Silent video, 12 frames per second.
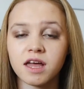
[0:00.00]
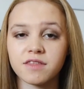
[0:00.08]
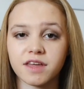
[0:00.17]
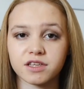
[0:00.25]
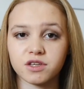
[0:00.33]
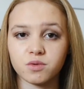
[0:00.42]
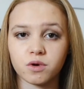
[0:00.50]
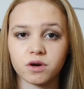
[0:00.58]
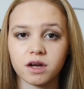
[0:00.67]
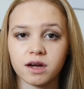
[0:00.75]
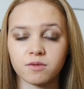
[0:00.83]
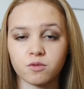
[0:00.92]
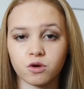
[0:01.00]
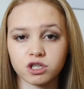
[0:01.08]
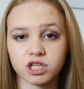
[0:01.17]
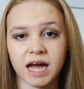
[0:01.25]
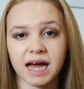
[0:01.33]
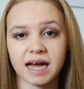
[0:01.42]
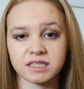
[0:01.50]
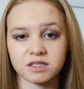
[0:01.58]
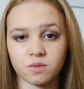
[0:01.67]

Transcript: that you want to wash your hands,